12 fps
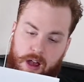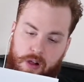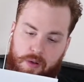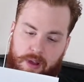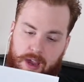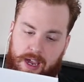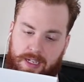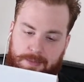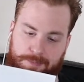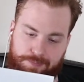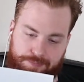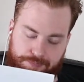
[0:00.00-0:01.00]
Okay.
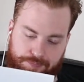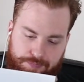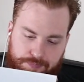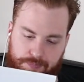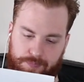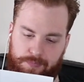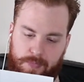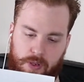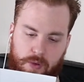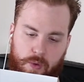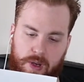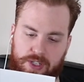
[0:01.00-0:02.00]

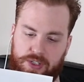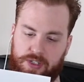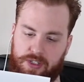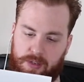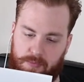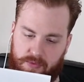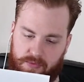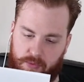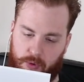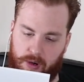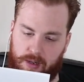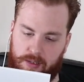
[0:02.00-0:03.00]
Question number
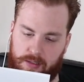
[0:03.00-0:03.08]
4.